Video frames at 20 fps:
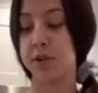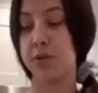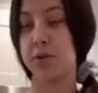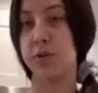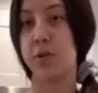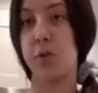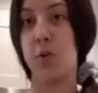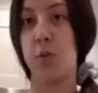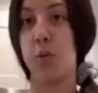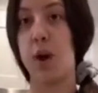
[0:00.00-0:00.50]
or
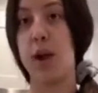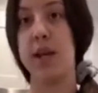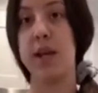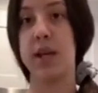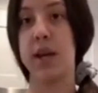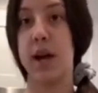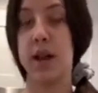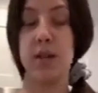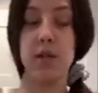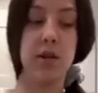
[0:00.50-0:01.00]
the white
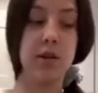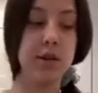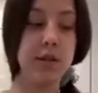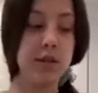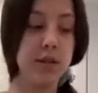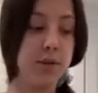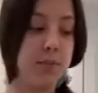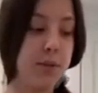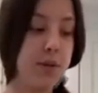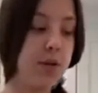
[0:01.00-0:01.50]
color
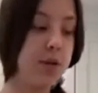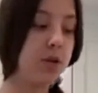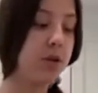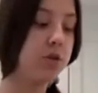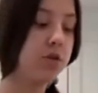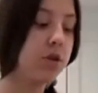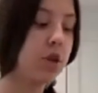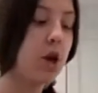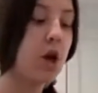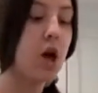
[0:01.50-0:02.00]

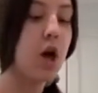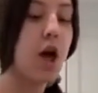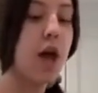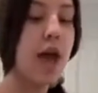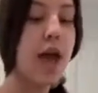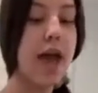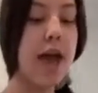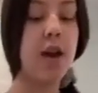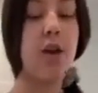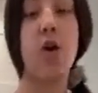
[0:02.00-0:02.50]
disappears.
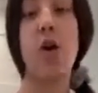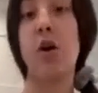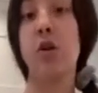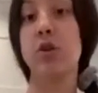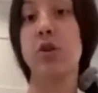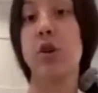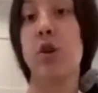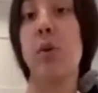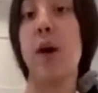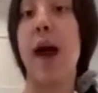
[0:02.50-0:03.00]
And
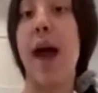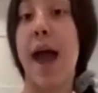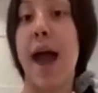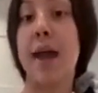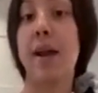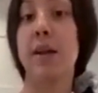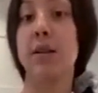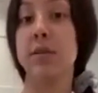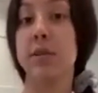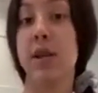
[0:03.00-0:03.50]
also
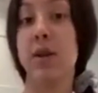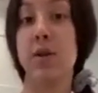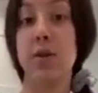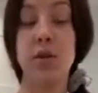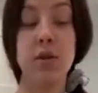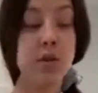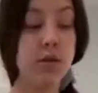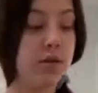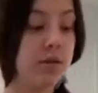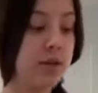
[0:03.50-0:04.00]
add a
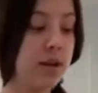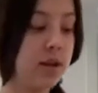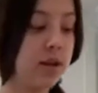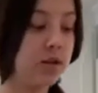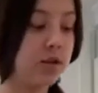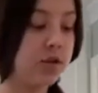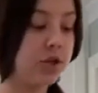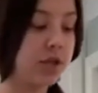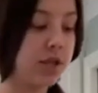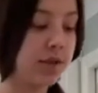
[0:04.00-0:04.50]

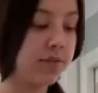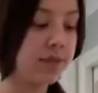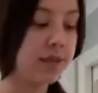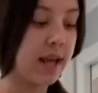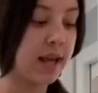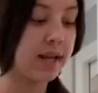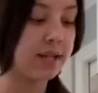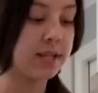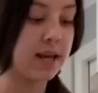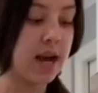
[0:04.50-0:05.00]
little shifts
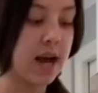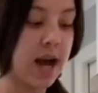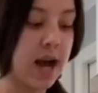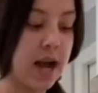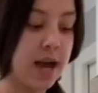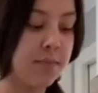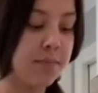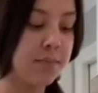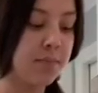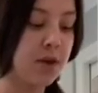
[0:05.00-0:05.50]
at a
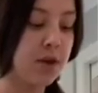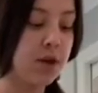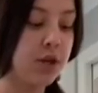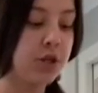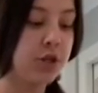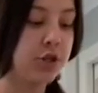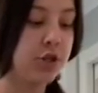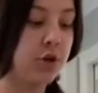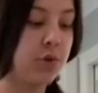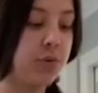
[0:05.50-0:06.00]
time
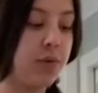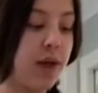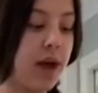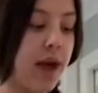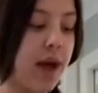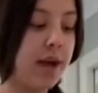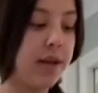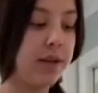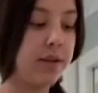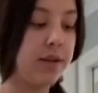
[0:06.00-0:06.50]
so
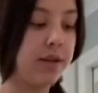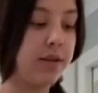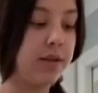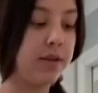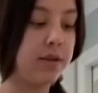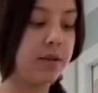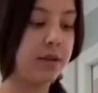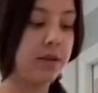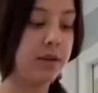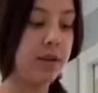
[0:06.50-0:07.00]
that
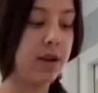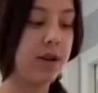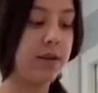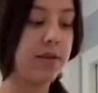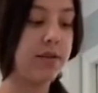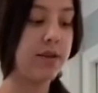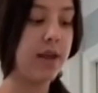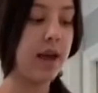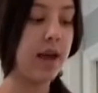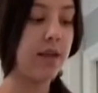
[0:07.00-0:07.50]

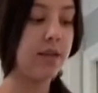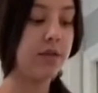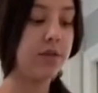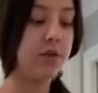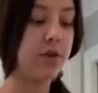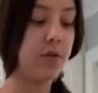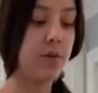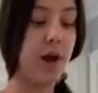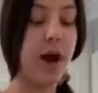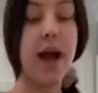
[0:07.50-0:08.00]

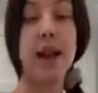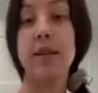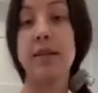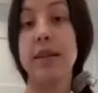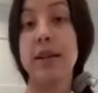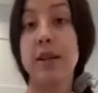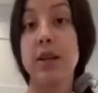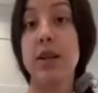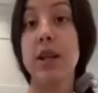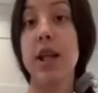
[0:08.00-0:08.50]
so add a
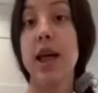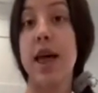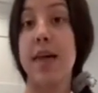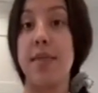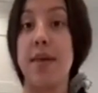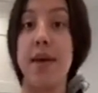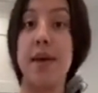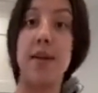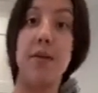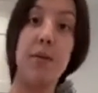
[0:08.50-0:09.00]
little and
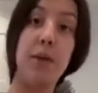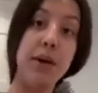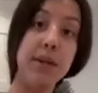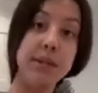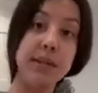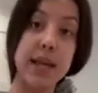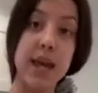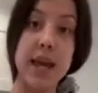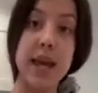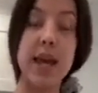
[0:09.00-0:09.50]
then
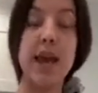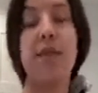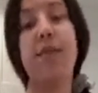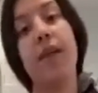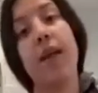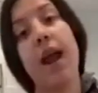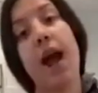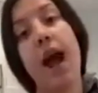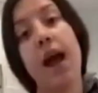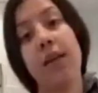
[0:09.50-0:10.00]
whisk it and
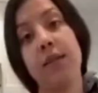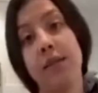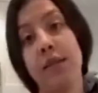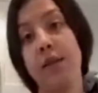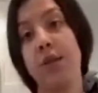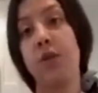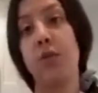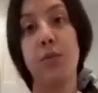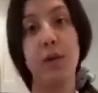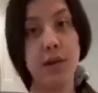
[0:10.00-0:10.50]
then add a
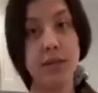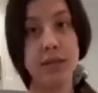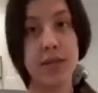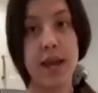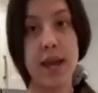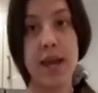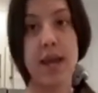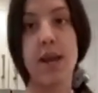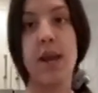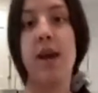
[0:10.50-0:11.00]
little, whisk
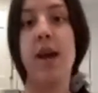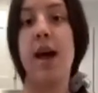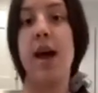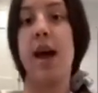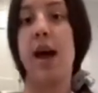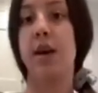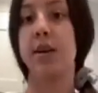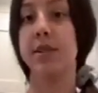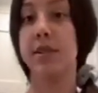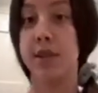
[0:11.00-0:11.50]
it
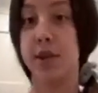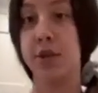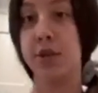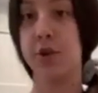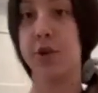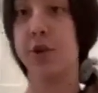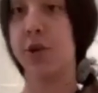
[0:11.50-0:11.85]
until you're